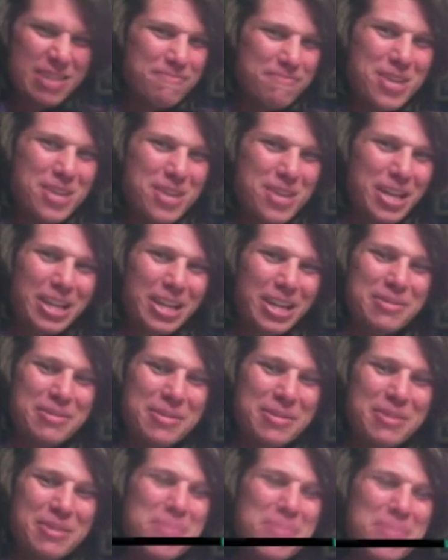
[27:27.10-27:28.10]

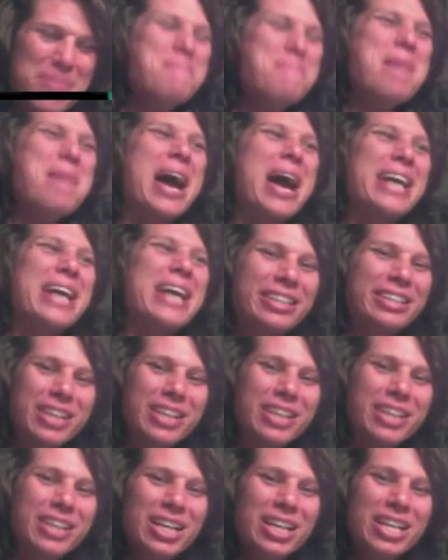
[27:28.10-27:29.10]
immaculate,
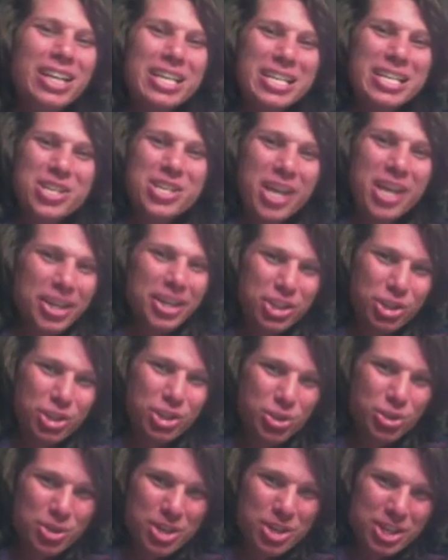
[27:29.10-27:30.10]

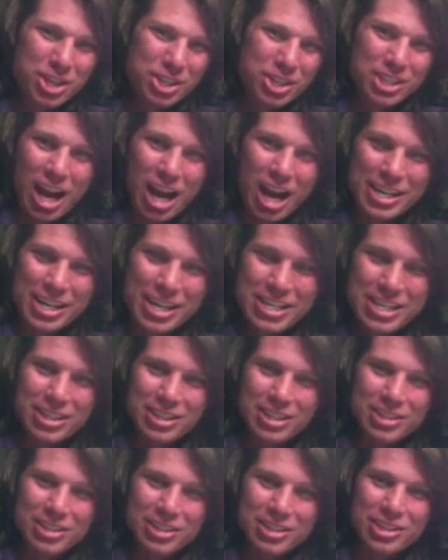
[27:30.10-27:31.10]
industrious ideas
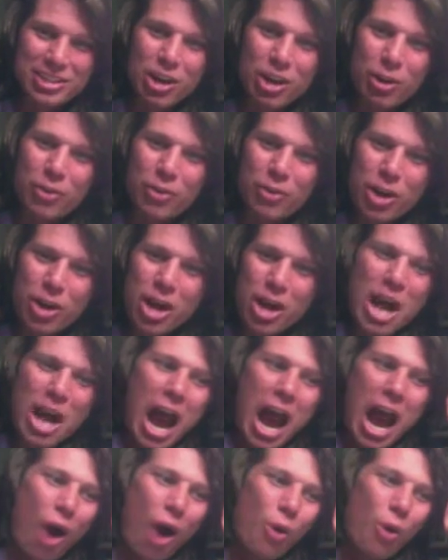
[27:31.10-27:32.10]
of how
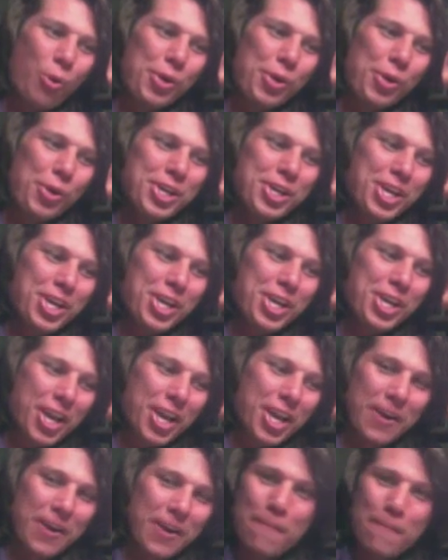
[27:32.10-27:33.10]
we can
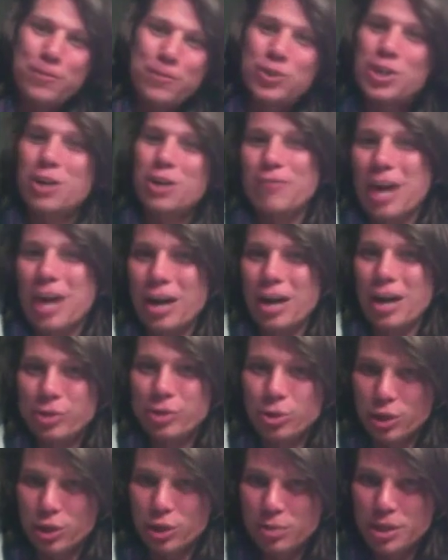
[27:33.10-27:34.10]
share value with
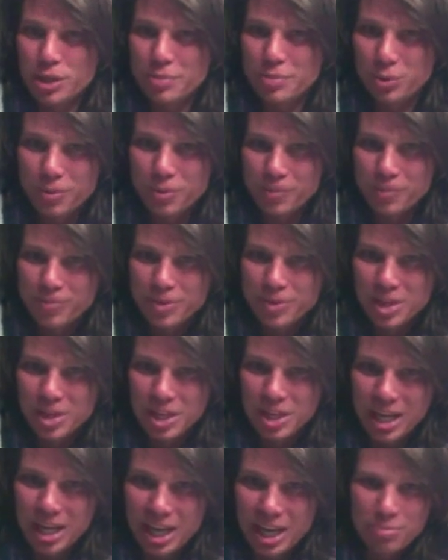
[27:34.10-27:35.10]
people
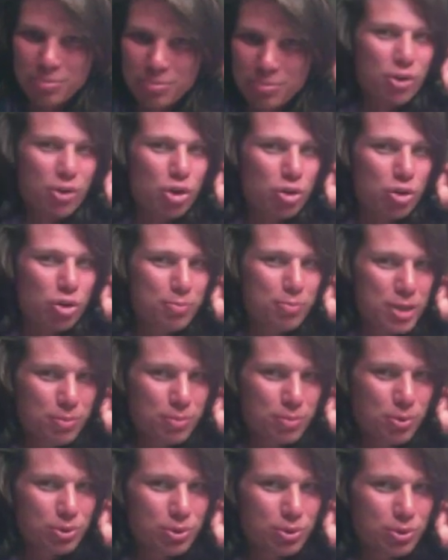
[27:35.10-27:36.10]
and provoke
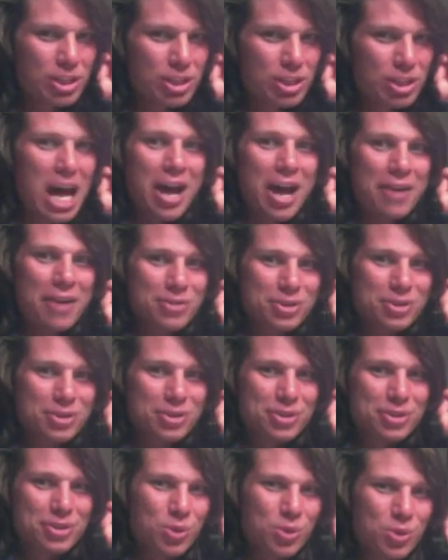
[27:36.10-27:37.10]
people's lives
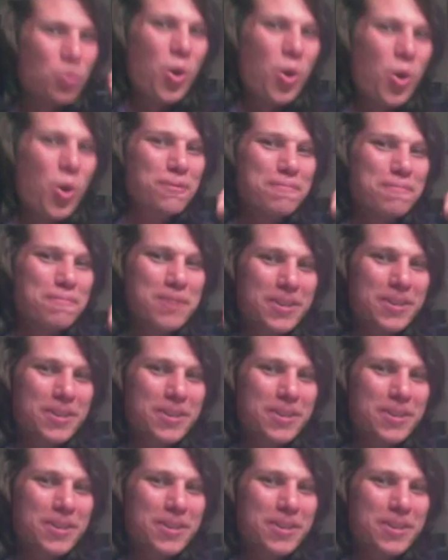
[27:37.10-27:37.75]
with wonderment,